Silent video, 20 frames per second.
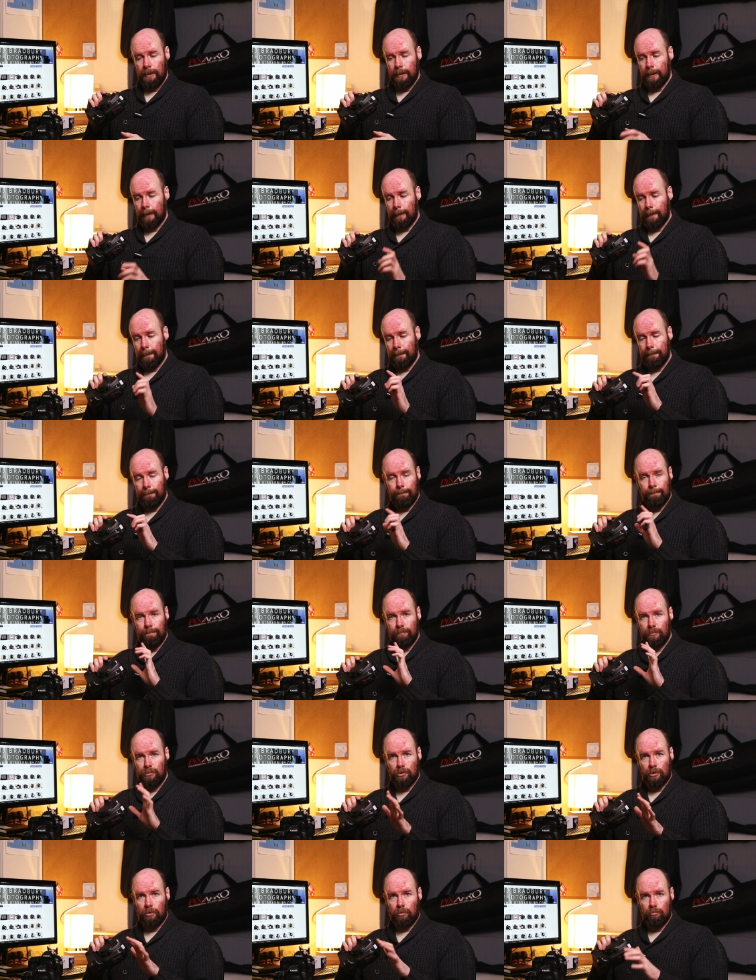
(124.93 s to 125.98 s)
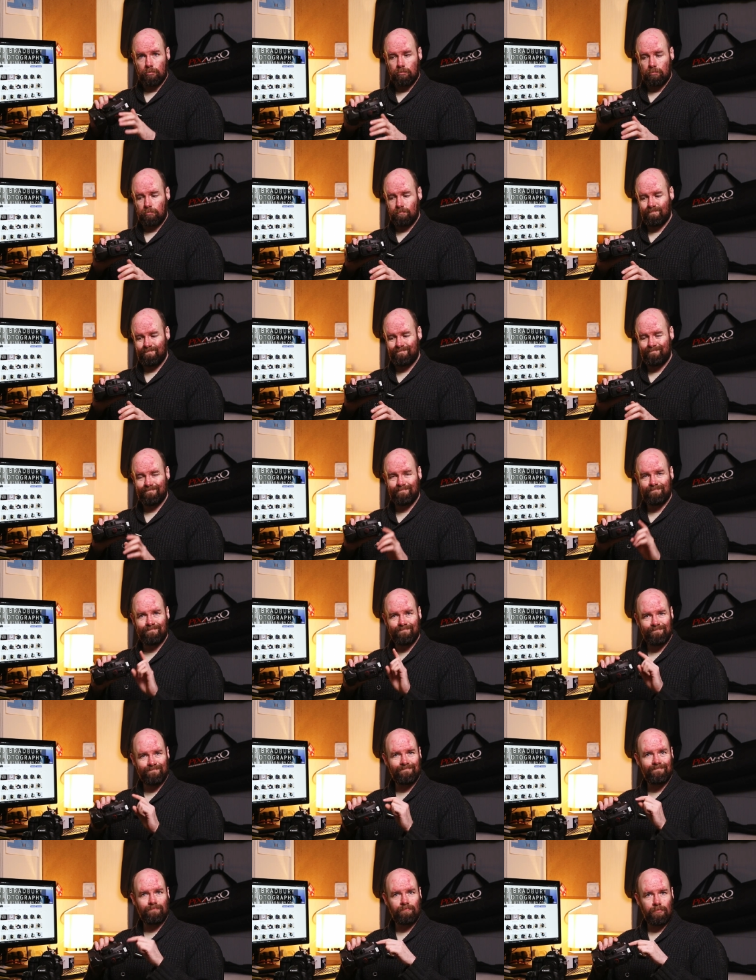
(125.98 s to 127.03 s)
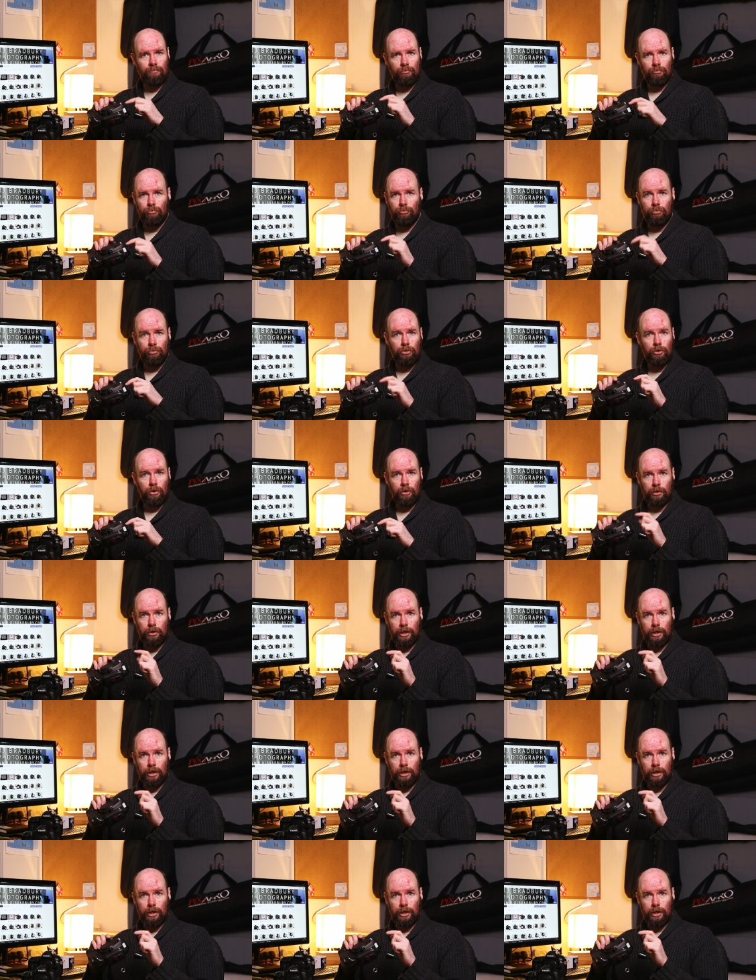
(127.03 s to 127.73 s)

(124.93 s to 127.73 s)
Um, so, not